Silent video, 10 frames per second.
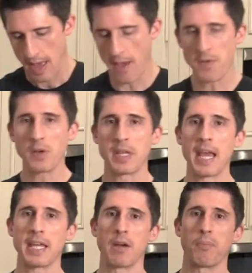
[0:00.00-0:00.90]
If you
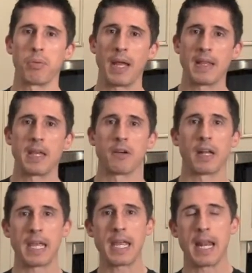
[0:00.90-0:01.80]
take your plate that you're
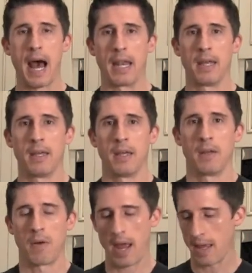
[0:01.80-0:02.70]
gonna eat on,
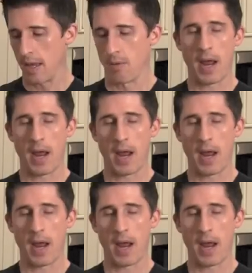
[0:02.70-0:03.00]
right?